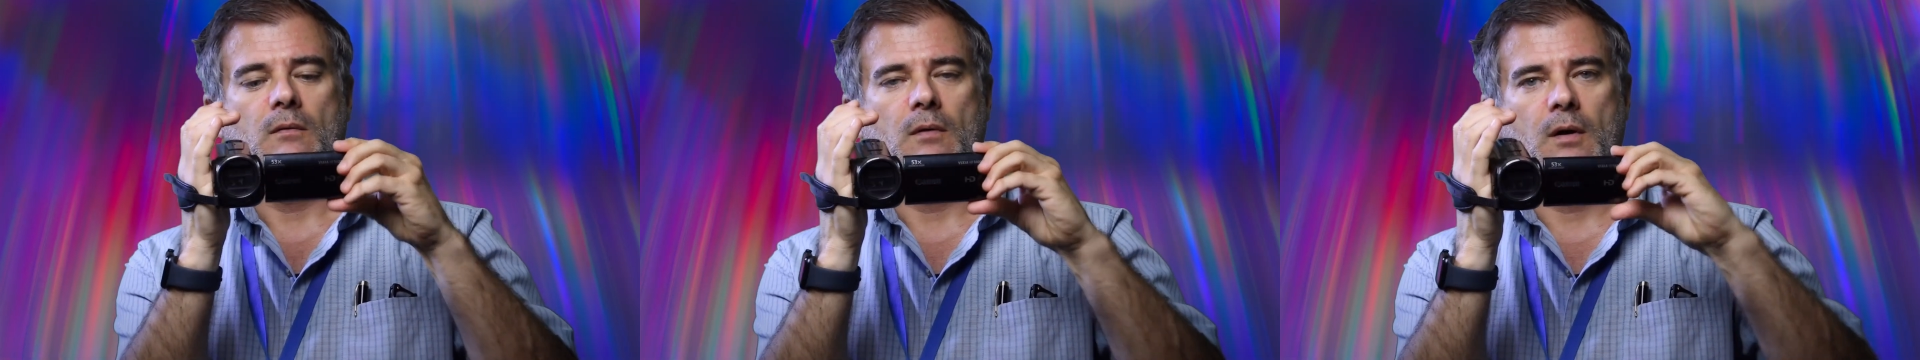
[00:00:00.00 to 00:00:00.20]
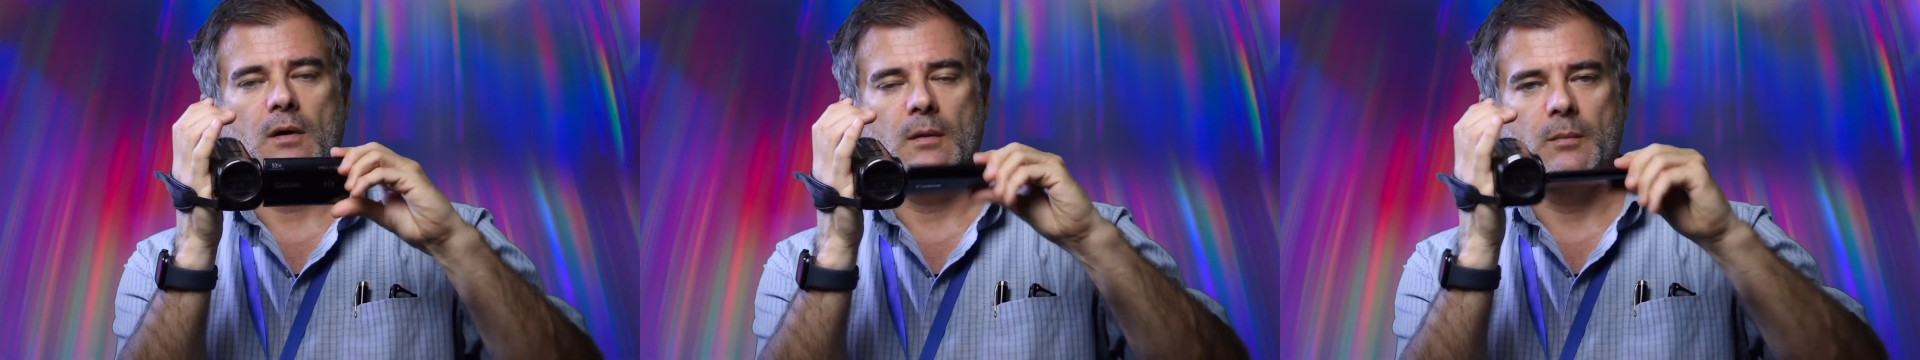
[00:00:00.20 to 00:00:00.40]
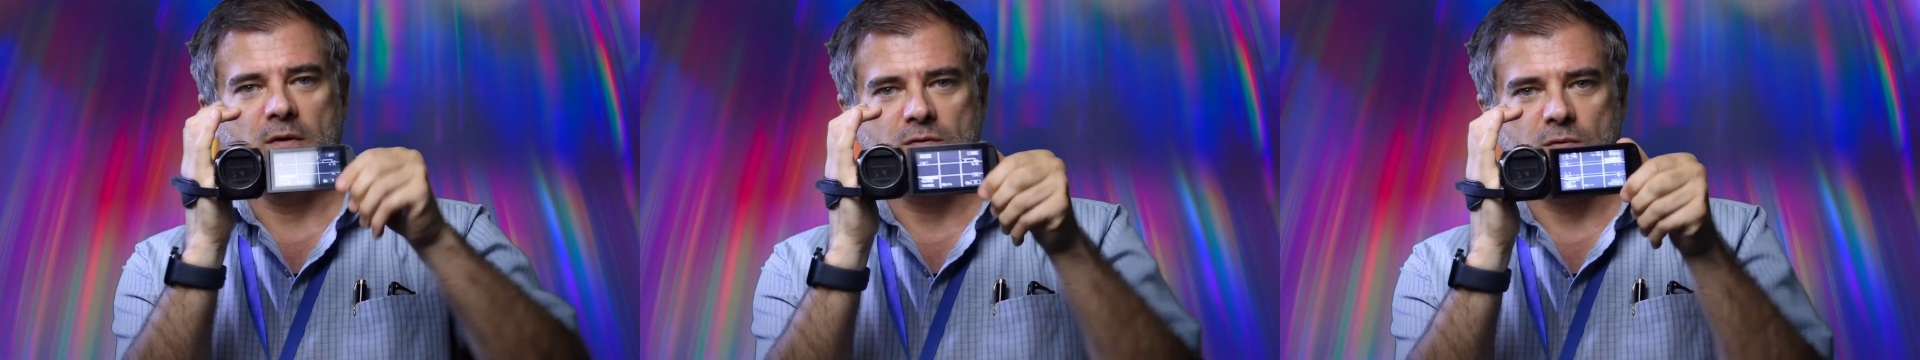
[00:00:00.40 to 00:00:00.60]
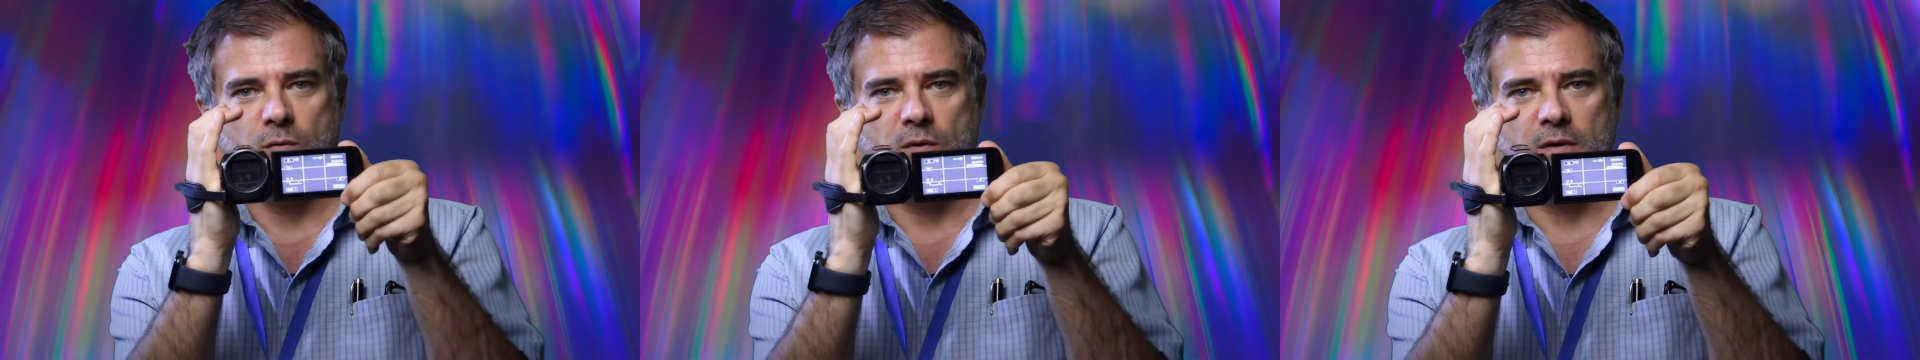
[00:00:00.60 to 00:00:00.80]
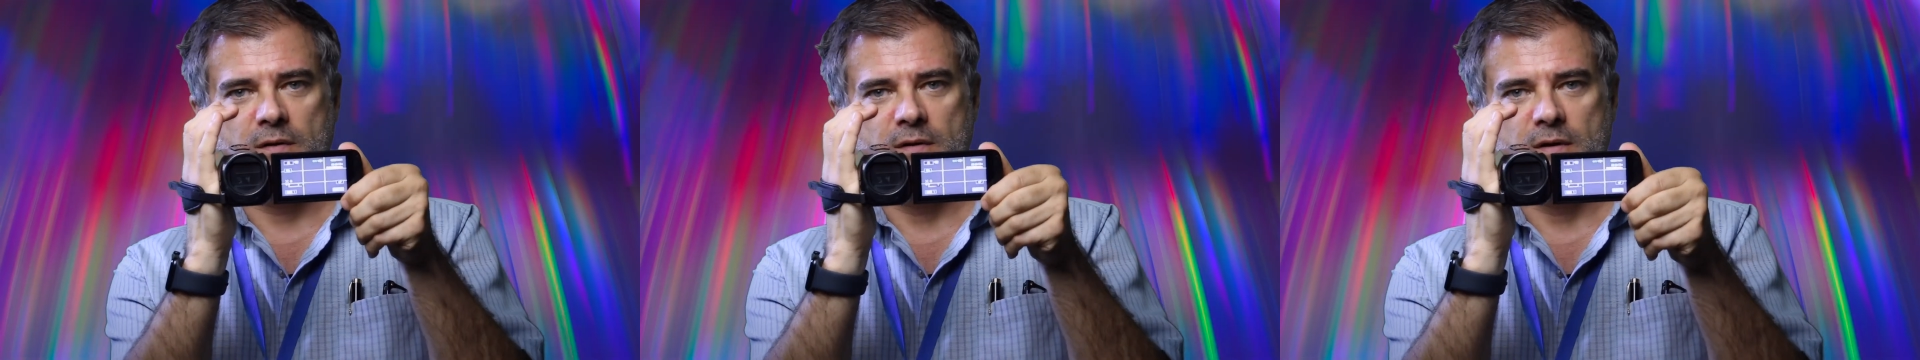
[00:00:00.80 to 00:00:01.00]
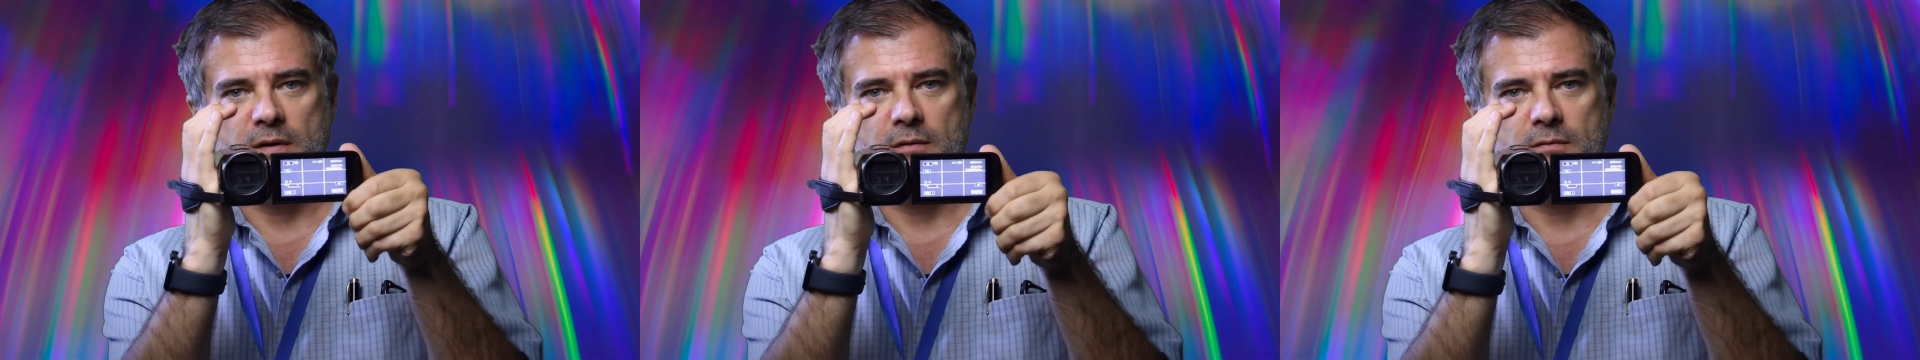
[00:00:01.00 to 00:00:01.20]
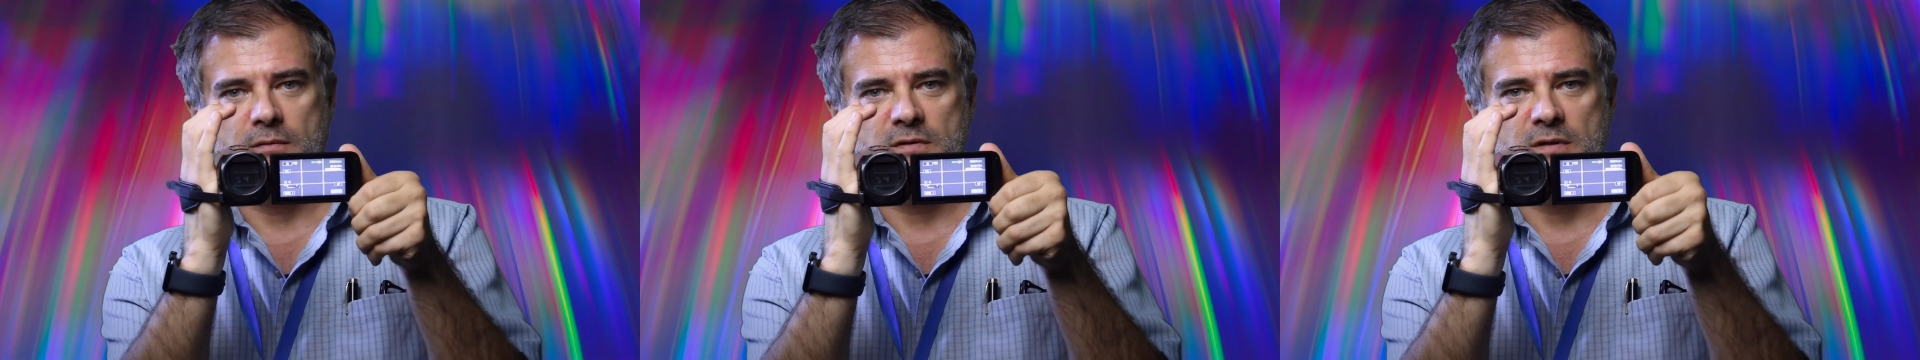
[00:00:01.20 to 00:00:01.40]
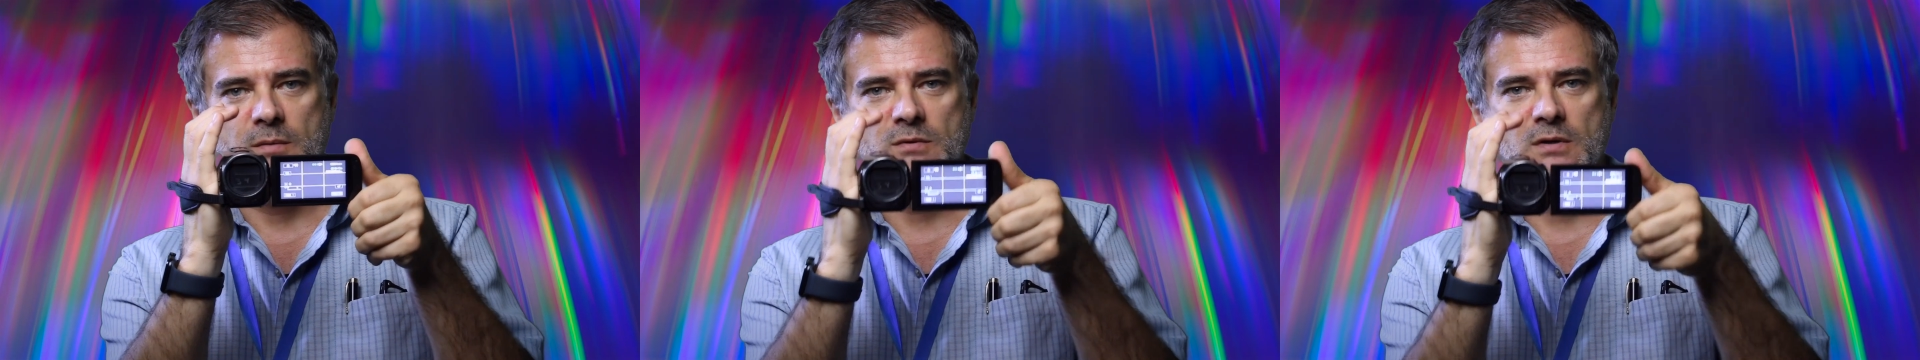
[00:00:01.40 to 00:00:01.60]
or I mean toward the
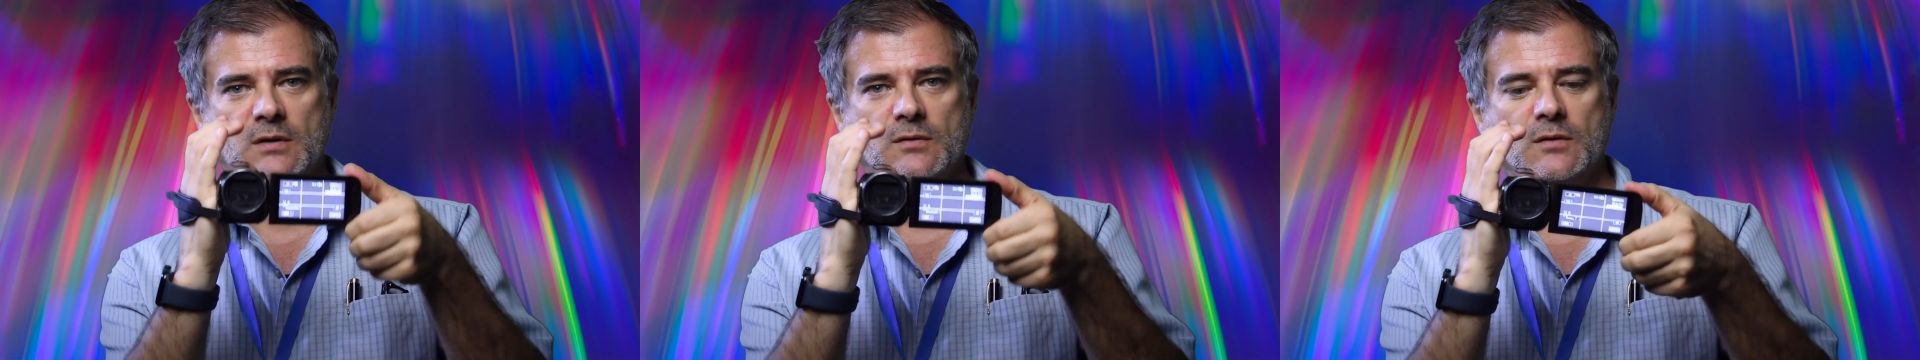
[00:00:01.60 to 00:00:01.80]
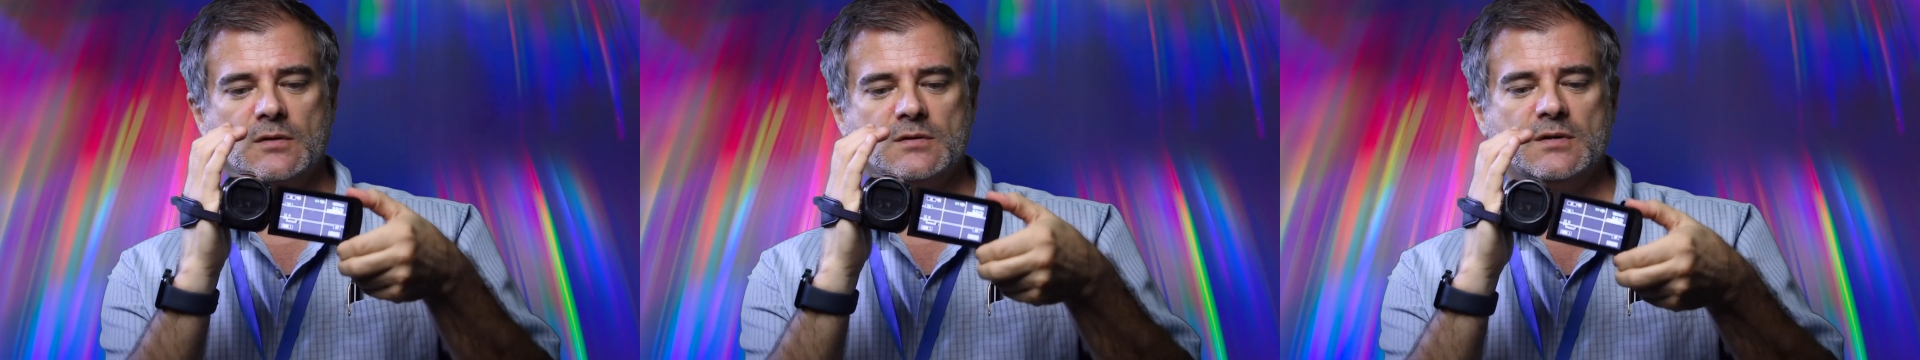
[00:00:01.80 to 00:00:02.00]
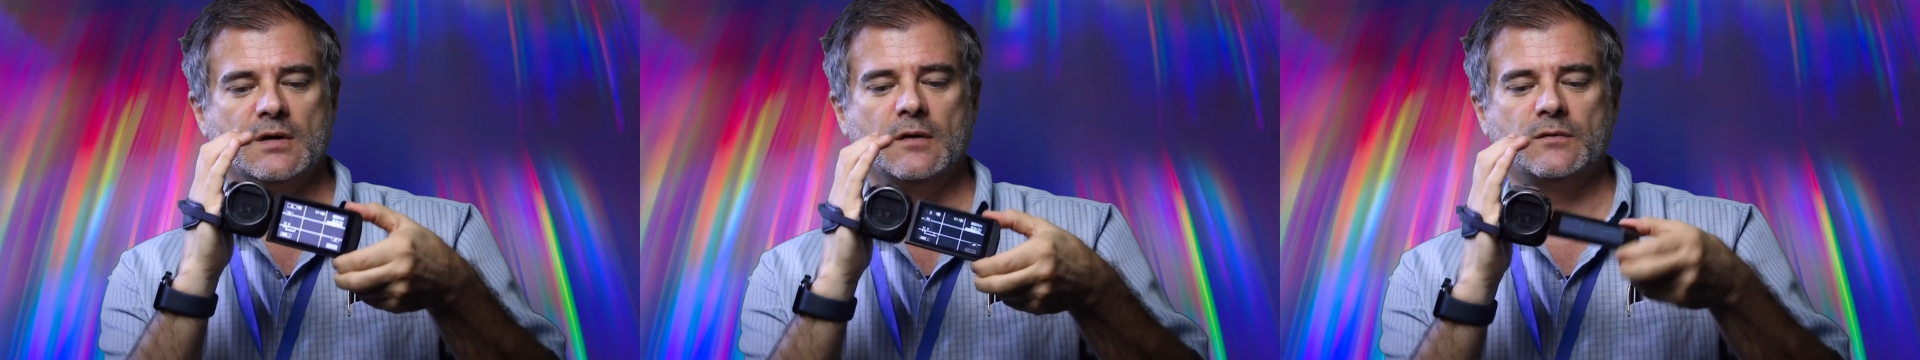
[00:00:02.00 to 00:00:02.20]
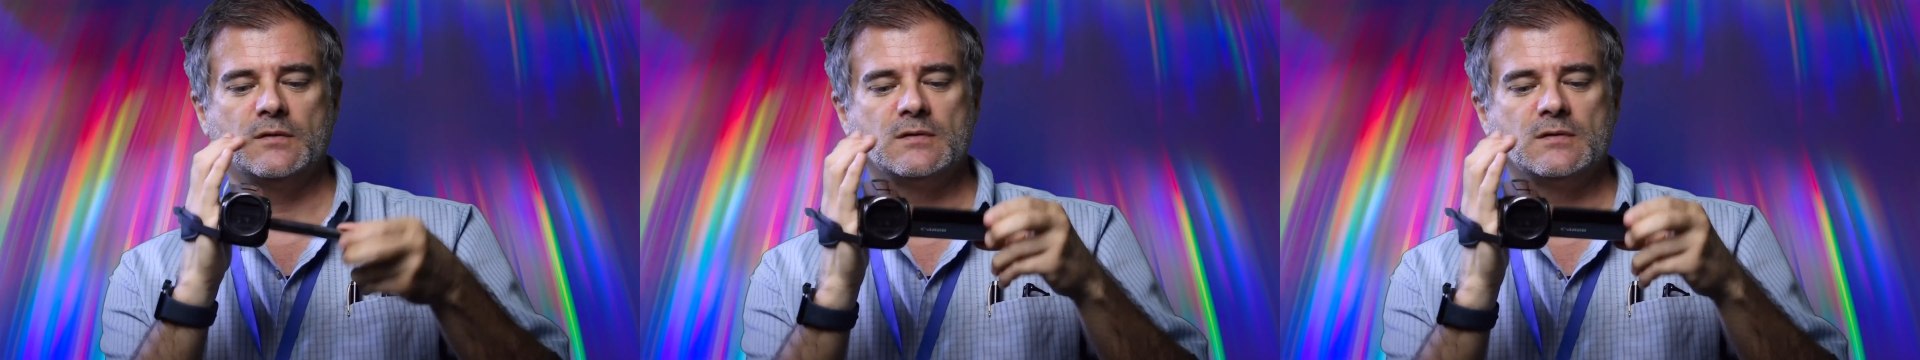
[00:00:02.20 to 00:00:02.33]
subject or yourself,